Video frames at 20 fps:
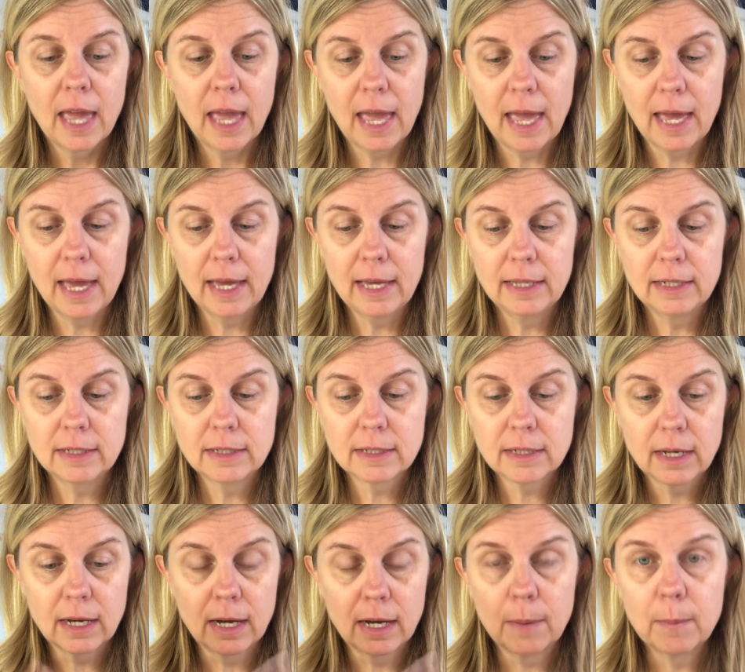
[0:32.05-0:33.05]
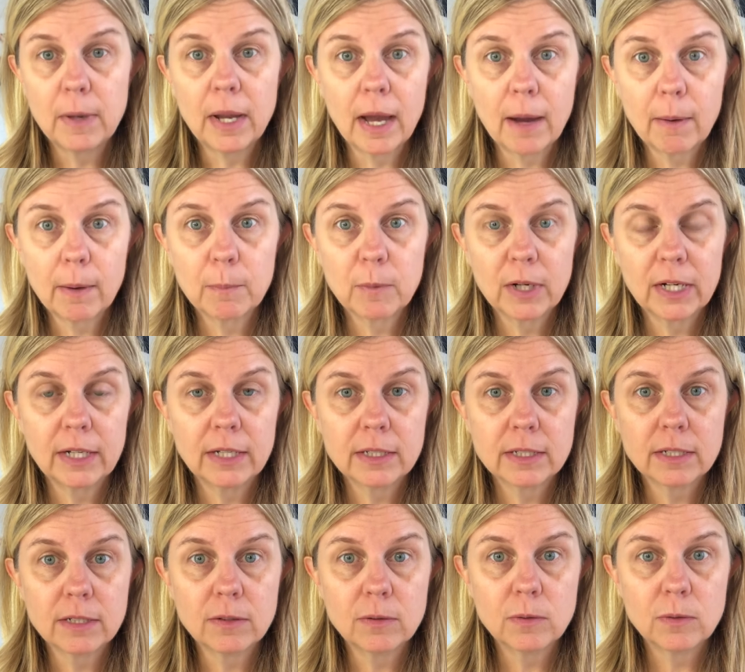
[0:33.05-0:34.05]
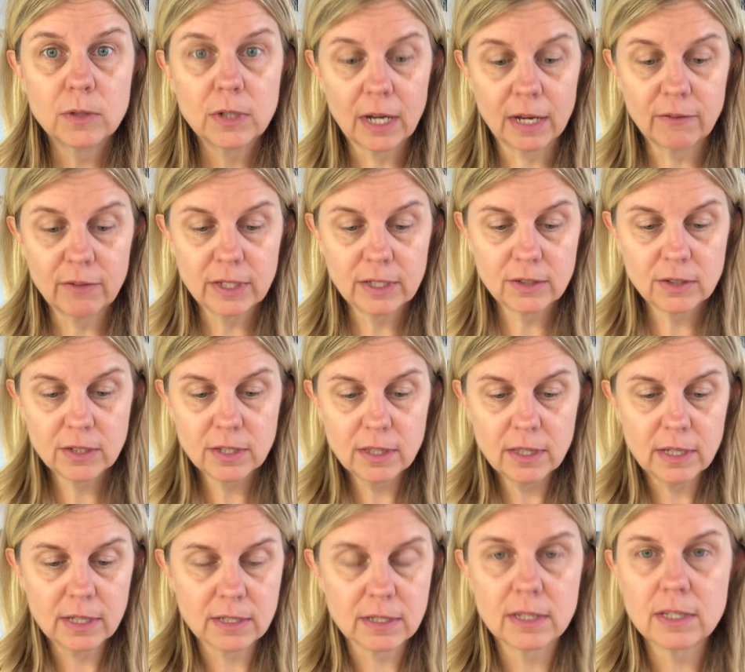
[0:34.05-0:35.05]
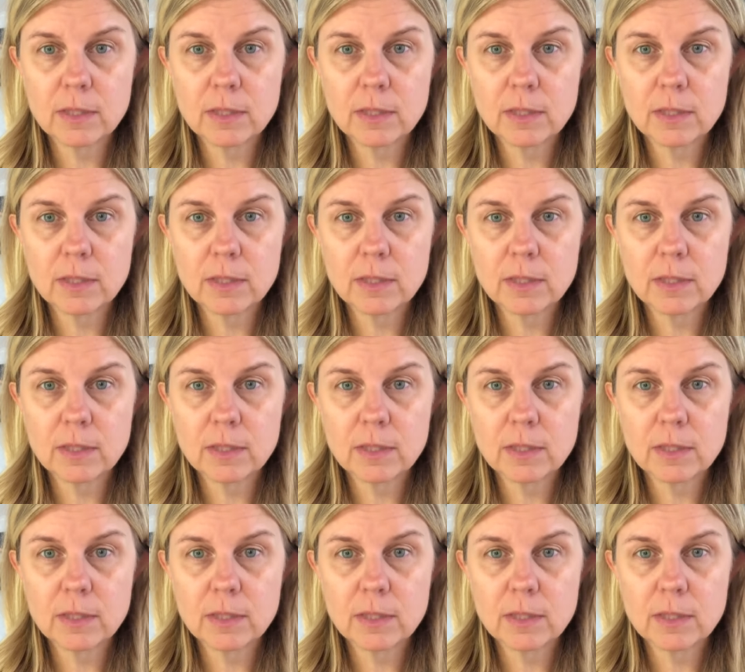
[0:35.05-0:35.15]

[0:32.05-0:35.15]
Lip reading: And now I'm ready to dive into this.